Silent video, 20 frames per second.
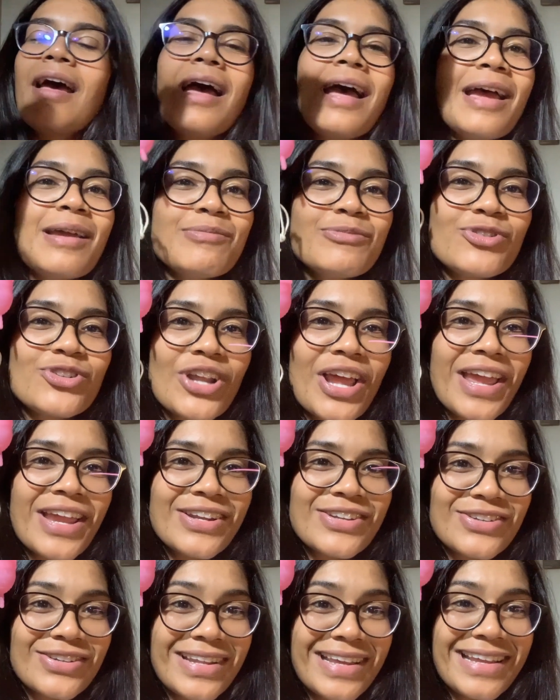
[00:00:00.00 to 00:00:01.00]
I'm
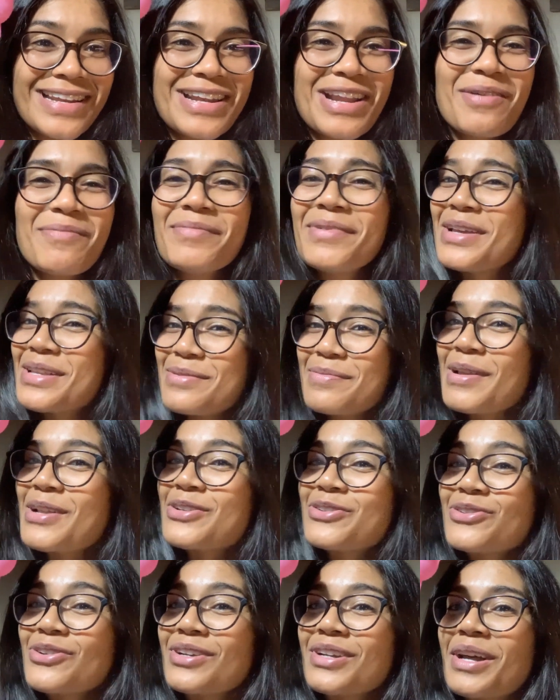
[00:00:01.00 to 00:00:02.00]
trying today Namya's
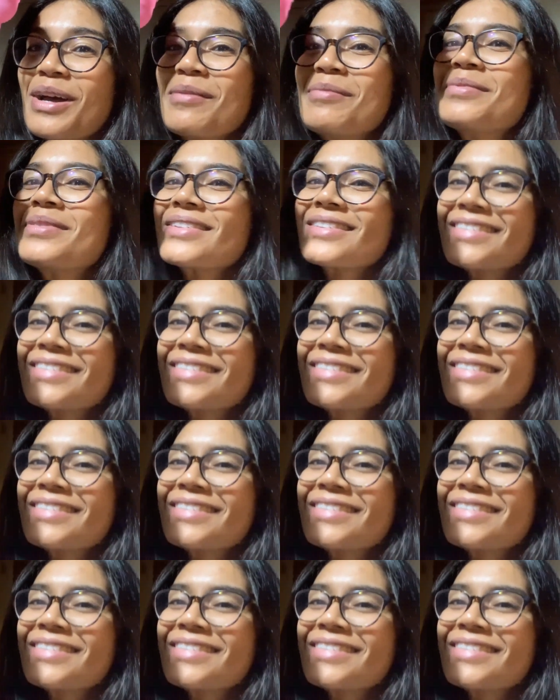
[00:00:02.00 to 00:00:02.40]
menstrual cup.